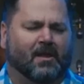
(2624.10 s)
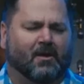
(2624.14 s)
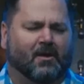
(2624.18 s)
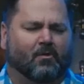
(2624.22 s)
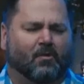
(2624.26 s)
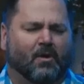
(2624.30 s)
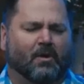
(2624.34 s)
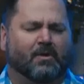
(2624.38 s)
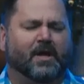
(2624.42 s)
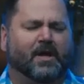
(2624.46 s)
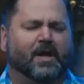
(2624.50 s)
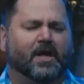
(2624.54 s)

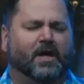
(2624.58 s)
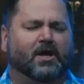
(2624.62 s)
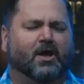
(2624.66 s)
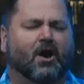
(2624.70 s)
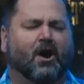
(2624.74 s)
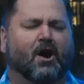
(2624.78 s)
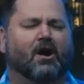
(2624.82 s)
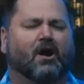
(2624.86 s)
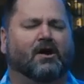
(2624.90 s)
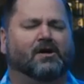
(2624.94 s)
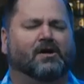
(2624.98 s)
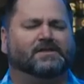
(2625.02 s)
where I'm going to
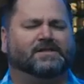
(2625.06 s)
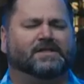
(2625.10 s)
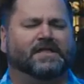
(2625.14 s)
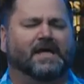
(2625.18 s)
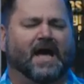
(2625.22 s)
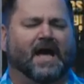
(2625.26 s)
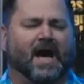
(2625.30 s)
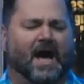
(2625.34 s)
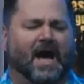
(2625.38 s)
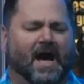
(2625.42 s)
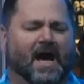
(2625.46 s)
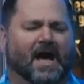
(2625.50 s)
cause the
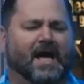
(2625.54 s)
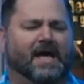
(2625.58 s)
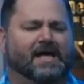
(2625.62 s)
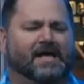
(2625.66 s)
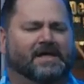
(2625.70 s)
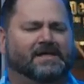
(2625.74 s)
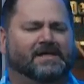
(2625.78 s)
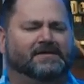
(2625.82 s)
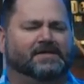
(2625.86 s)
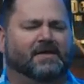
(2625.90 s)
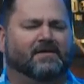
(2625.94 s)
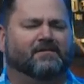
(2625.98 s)

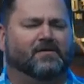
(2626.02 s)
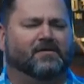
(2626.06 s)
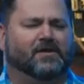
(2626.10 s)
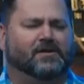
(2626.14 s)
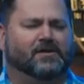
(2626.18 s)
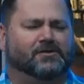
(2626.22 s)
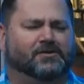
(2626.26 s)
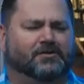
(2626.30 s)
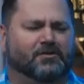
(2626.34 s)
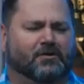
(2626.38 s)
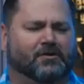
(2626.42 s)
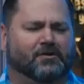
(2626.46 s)
eyes of the
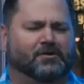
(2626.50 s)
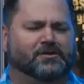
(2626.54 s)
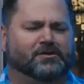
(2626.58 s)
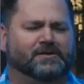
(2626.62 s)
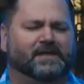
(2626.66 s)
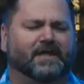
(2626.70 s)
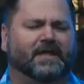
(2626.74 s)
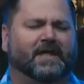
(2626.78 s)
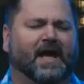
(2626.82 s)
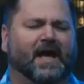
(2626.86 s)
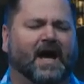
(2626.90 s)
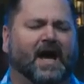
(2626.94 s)
church
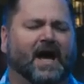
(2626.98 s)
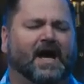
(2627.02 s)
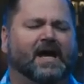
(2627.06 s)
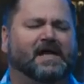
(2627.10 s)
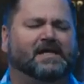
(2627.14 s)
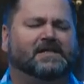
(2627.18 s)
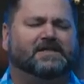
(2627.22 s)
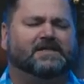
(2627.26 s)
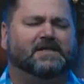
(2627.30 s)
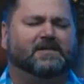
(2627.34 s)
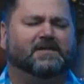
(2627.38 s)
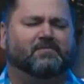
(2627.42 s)
and the
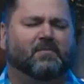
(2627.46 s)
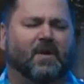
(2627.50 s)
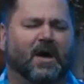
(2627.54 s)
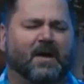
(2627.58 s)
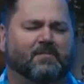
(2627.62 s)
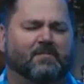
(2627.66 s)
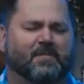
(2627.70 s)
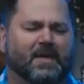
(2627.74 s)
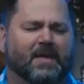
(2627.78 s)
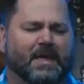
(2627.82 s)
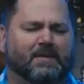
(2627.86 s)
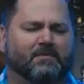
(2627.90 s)
eyes of my
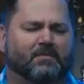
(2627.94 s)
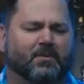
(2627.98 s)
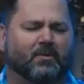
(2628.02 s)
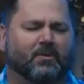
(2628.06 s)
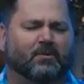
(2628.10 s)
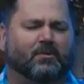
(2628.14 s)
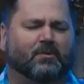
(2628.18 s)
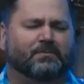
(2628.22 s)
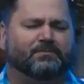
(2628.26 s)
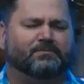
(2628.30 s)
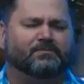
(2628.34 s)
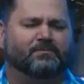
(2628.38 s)

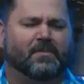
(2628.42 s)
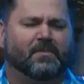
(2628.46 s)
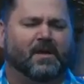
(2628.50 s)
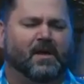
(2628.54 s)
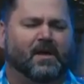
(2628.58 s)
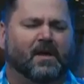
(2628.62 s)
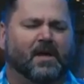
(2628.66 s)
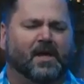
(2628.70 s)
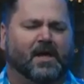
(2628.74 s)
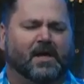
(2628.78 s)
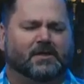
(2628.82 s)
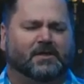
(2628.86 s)
people
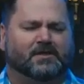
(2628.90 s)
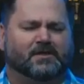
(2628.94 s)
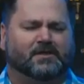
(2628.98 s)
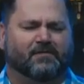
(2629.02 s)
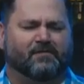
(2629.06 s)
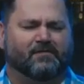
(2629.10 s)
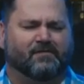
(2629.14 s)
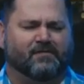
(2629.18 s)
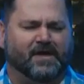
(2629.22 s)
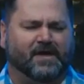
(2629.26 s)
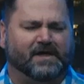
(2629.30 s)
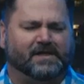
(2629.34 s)
to
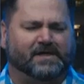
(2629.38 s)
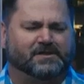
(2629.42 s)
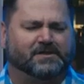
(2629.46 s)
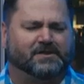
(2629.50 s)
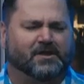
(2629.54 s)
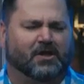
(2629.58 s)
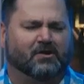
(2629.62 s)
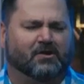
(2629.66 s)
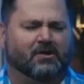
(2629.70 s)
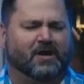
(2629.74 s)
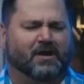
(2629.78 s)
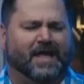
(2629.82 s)
fix
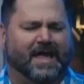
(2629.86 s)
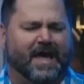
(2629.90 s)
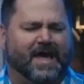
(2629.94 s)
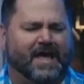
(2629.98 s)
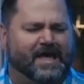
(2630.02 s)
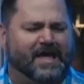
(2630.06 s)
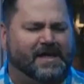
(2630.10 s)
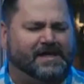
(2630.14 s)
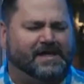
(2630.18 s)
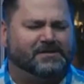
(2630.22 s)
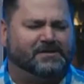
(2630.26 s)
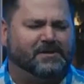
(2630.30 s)
their
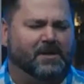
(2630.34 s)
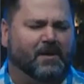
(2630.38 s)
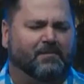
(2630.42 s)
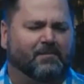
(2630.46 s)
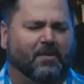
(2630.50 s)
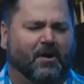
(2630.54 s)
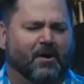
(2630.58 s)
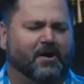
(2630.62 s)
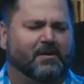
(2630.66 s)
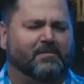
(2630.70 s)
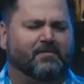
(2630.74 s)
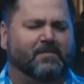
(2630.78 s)
gaze
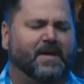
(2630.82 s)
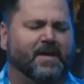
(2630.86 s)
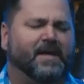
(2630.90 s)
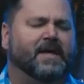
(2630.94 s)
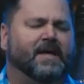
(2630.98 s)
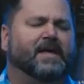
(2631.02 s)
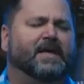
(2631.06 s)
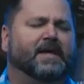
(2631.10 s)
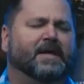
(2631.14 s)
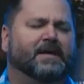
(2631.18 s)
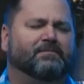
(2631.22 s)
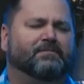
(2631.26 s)
upon
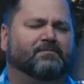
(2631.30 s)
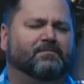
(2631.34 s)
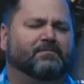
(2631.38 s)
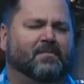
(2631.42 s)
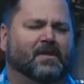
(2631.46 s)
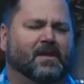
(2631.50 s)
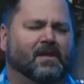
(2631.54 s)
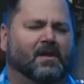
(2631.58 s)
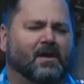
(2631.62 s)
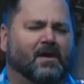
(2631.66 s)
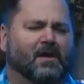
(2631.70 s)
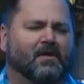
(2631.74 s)

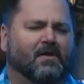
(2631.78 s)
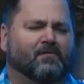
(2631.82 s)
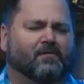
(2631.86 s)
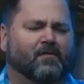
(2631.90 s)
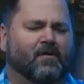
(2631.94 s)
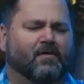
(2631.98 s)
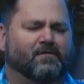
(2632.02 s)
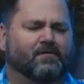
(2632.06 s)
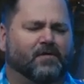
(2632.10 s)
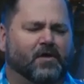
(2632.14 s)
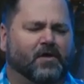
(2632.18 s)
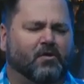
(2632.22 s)
me. For
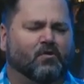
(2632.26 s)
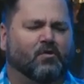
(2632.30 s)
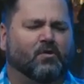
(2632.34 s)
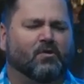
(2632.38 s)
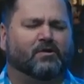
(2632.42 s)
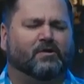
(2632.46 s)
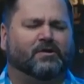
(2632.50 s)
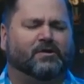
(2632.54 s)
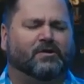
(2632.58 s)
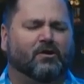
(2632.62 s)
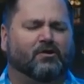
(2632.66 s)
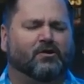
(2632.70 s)
if you will
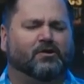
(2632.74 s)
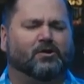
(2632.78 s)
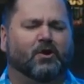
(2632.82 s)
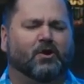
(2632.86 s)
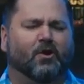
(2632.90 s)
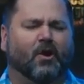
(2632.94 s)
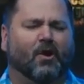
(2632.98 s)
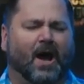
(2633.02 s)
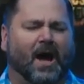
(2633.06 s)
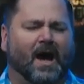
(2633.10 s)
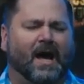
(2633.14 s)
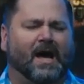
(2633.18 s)
turn
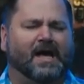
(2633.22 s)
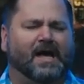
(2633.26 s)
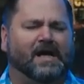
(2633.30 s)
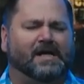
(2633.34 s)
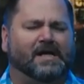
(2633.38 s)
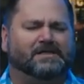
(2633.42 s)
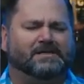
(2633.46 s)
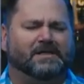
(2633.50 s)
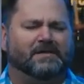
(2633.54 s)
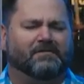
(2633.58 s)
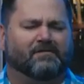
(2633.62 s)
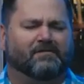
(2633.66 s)
your
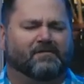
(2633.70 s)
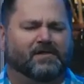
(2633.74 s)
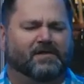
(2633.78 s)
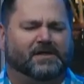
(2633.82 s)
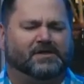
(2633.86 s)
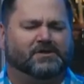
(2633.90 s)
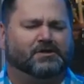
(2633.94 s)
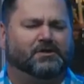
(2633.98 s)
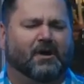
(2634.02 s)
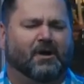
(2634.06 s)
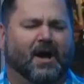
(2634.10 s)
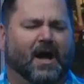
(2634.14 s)
eyes and
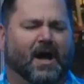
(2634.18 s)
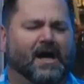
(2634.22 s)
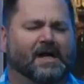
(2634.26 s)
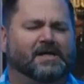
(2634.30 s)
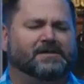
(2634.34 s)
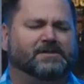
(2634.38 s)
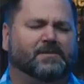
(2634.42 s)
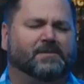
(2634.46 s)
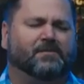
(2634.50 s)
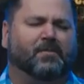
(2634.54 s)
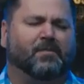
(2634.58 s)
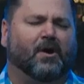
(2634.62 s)
fix your
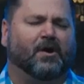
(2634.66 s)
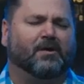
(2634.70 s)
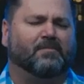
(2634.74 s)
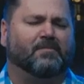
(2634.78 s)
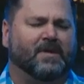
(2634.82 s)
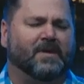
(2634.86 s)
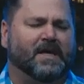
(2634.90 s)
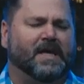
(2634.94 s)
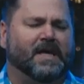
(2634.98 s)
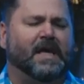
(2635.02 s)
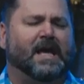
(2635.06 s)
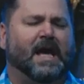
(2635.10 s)
eyes upon
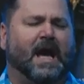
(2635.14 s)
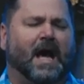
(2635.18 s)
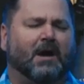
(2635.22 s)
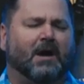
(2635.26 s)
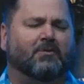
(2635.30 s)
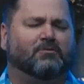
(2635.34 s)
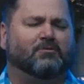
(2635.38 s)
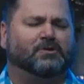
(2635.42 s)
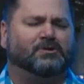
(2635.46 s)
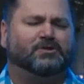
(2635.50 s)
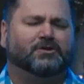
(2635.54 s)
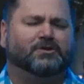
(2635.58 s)
me, I
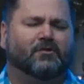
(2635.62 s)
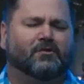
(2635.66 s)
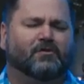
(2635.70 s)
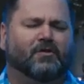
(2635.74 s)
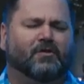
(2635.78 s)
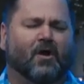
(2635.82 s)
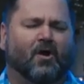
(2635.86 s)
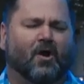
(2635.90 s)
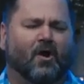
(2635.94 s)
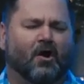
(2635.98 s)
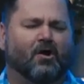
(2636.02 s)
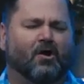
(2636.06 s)
will turn
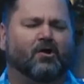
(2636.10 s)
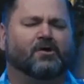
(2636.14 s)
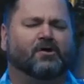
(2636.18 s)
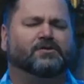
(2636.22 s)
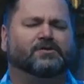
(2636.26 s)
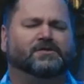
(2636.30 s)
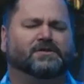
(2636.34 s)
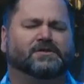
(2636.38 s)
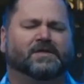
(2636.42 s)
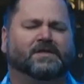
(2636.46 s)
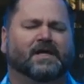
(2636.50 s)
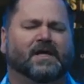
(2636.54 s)
the
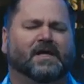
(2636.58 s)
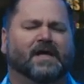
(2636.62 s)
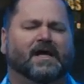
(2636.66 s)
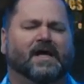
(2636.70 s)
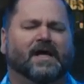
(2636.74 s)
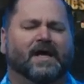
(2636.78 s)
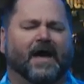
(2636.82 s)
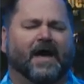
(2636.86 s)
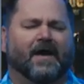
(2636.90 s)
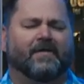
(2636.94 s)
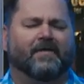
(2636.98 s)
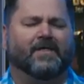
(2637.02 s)
hearts
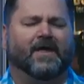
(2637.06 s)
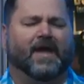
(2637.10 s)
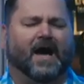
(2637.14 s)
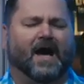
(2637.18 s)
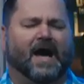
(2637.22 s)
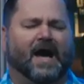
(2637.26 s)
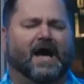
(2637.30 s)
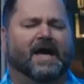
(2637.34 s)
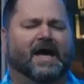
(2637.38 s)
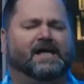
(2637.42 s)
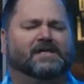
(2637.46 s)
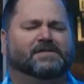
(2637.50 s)
and the
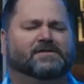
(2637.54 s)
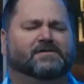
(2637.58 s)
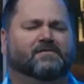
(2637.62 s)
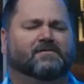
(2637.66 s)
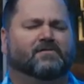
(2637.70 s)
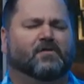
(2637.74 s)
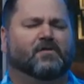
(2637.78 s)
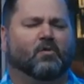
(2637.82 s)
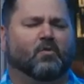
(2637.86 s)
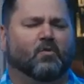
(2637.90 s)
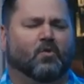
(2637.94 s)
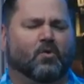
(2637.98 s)
eyes of
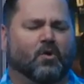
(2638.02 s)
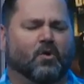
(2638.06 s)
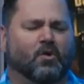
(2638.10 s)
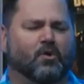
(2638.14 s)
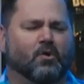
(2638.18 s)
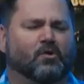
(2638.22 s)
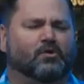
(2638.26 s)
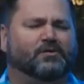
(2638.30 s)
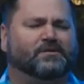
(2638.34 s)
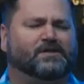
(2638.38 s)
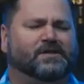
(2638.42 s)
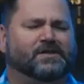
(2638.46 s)
the
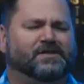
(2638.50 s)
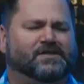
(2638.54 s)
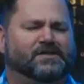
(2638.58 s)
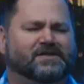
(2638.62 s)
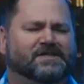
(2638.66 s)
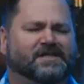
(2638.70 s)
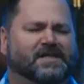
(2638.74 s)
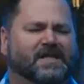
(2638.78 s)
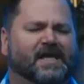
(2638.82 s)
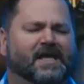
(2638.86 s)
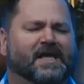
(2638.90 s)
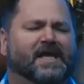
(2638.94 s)
world to
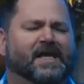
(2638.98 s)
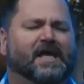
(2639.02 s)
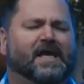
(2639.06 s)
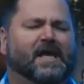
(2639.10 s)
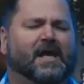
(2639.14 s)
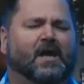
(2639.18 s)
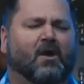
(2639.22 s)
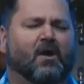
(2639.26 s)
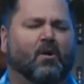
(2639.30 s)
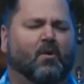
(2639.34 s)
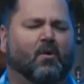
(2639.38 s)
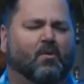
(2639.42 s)

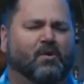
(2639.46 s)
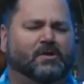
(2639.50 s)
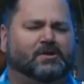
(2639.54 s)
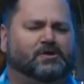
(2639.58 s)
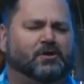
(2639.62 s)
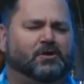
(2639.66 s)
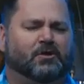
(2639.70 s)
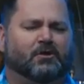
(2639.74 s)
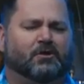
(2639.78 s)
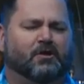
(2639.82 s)
see what you're